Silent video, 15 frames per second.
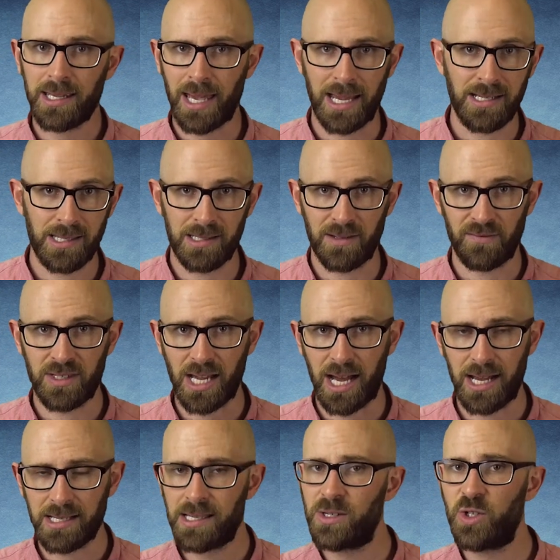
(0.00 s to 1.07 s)
cases of
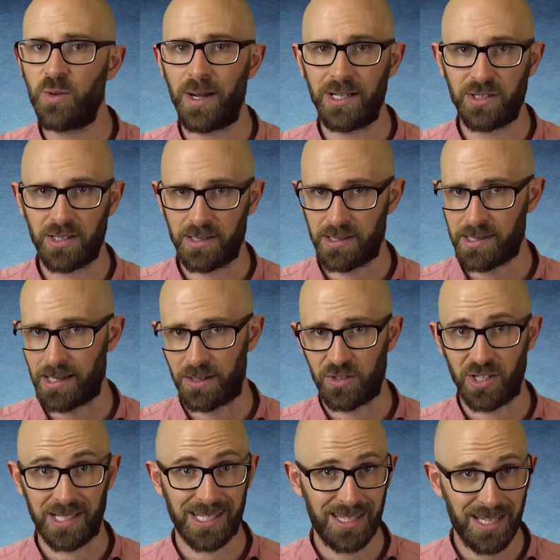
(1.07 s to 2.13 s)
dire situations such as